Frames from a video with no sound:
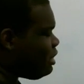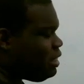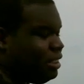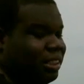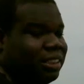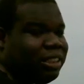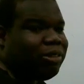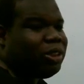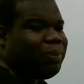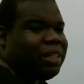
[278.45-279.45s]
just use
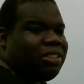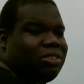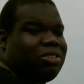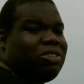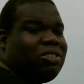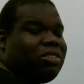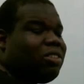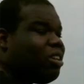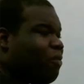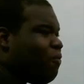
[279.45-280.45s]
some special
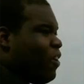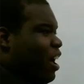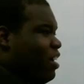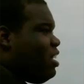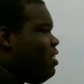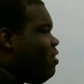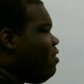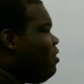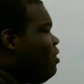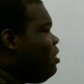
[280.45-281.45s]
value